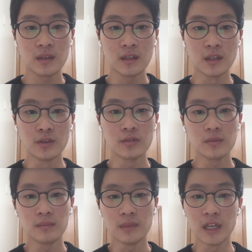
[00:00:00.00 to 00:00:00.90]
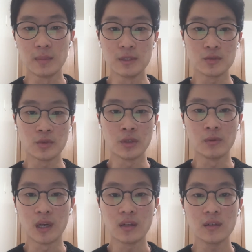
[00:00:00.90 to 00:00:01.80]
Hello, my name is Jonghyun
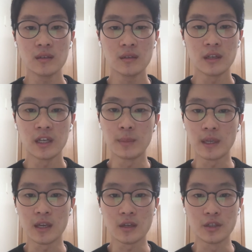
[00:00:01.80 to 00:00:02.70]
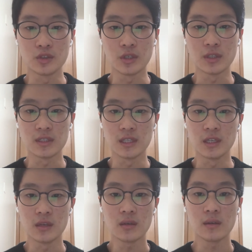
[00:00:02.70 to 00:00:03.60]
Hwang, a mechanical engineering
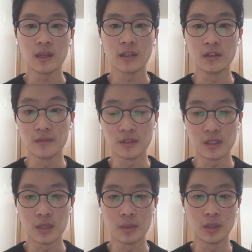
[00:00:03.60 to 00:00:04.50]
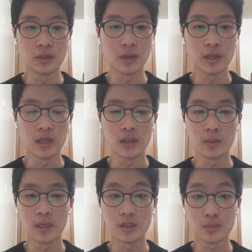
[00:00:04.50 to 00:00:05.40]
senior at University of Illinois at
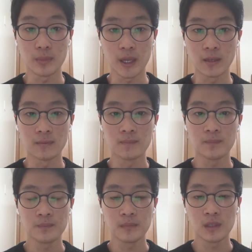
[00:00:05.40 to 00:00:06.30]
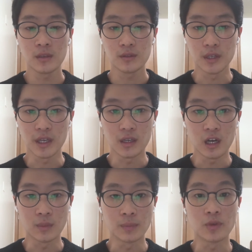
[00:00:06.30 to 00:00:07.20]
Urbana Champaign. Today,
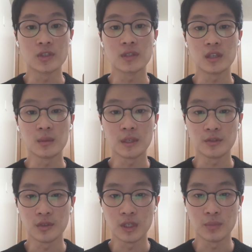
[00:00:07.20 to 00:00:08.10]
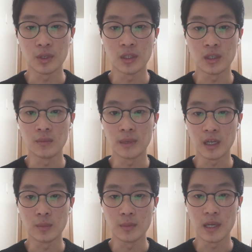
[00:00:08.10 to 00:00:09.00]
I'll be presenting about 3D printing of
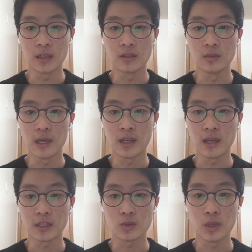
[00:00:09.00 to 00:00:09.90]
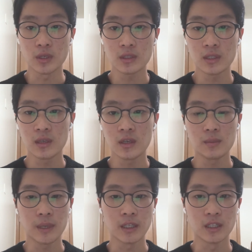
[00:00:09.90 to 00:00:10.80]
biomimetic pneumatic actuators
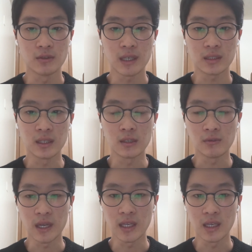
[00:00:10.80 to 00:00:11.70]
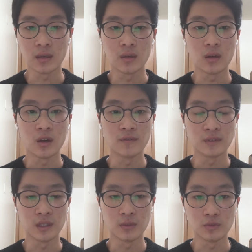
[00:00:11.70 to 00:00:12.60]
by direct ink writing of
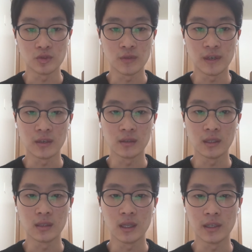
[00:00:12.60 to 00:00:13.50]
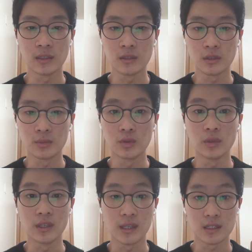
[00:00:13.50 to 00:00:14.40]
the ultraviolet-light curable
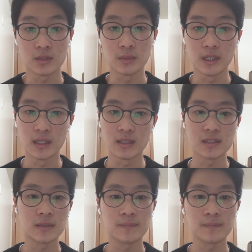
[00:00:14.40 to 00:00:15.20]
elastomer inks.